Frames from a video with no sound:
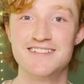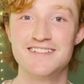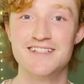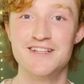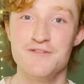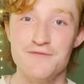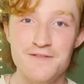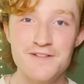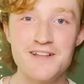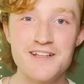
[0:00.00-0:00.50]

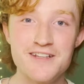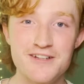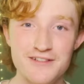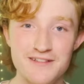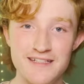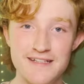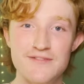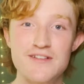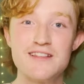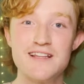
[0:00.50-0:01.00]
that you feel like you're
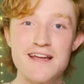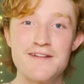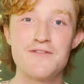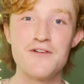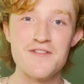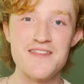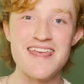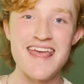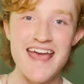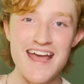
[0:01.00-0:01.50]
living life
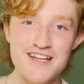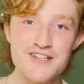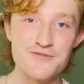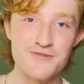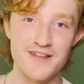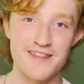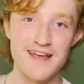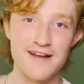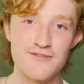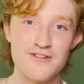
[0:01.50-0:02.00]
on the edge
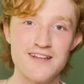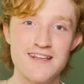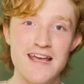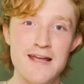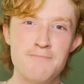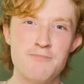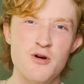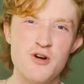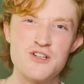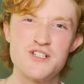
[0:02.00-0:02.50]
with every
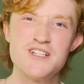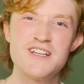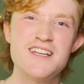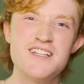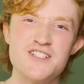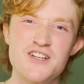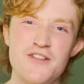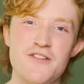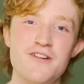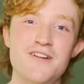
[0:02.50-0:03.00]
day, pushing
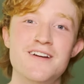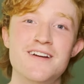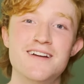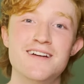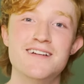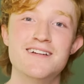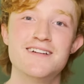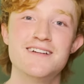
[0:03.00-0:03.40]
each other